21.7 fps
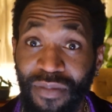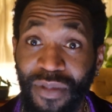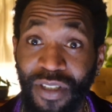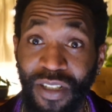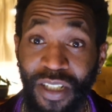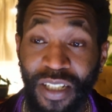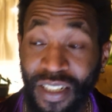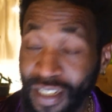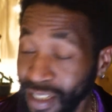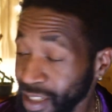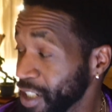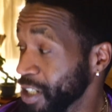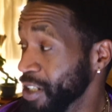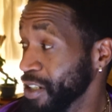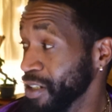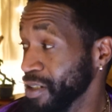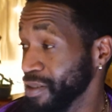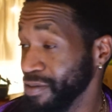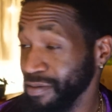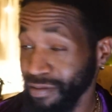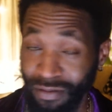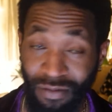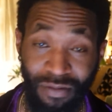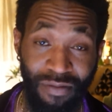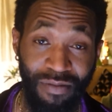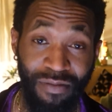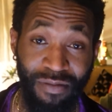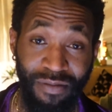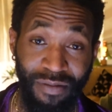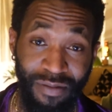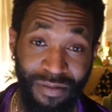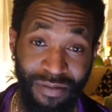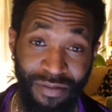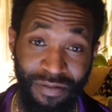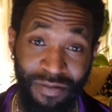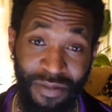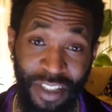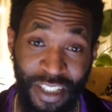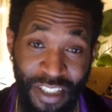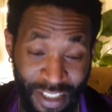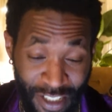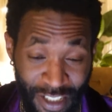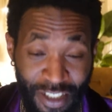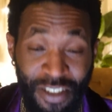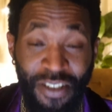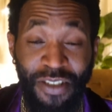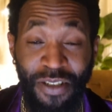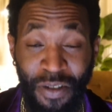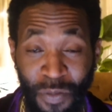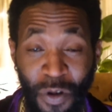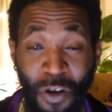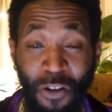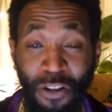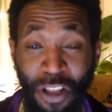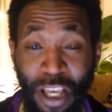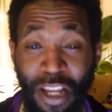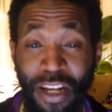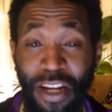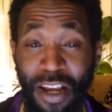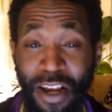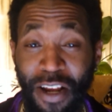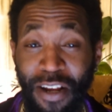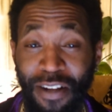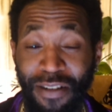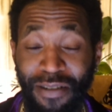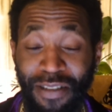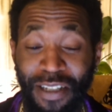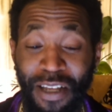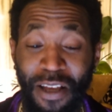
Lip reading: This nigga's up on that nap.